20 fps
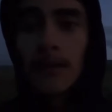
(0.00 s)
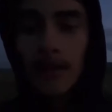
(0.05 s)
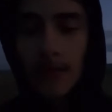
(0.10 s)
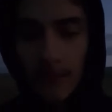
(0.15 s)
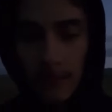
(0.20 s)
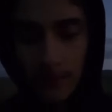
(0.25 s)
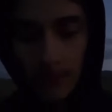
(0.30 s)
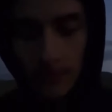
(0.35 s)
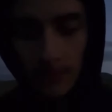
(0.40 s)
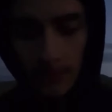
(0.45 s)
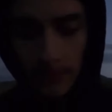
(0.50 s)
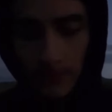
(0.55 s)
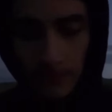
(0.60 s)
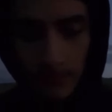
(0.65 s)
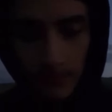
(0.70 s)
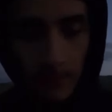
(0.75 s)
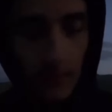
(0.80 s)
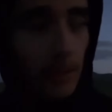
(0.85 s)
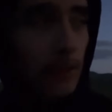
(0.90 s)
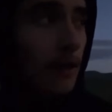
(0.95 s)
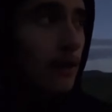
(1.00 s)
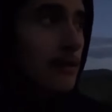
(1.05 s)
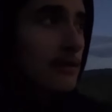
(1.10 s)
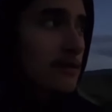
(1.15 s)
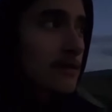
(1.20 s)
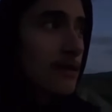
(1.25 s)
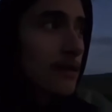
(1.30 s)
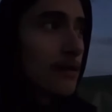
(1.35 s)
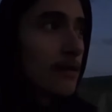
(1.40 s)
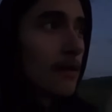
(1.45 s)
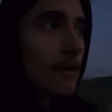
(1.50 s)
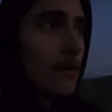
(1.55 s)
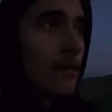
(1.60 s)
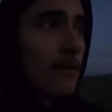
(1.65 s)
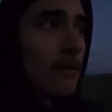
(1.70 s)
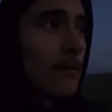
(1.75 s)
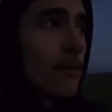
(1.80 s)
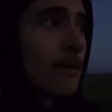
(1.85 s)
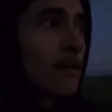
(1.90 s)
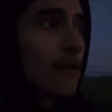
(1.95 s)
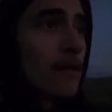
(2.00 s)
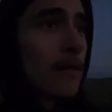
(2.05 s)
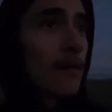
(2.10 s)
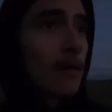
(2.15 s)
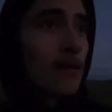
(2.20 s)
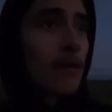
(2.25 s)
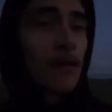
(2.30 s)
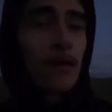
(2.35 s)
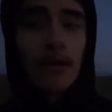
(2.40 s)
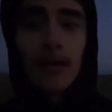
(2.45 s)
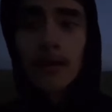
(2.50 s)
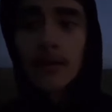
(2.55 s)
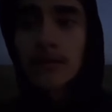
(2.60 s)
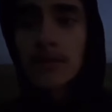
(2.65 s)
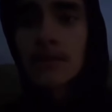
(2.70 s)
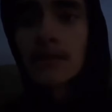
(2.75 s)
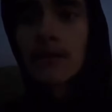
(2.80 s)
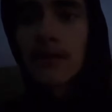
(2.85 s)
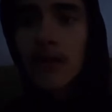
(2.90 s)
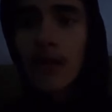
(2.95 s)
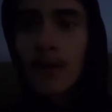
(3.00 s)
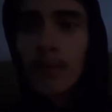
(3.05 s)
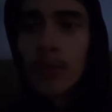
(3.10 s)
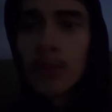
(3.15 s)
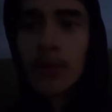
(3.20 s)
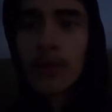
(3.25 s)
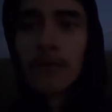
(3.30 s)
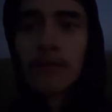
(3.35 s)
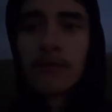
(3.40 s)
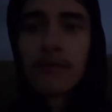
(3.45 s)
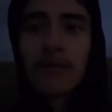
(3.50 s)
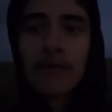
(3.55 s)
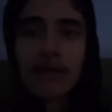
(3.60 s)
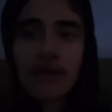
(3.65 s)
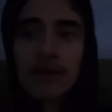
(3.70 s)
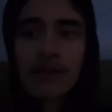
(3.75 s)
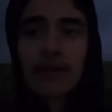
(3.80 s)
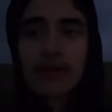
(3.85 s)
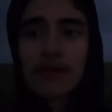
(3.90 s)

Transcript: All is good, though. Just look how beautiful this is.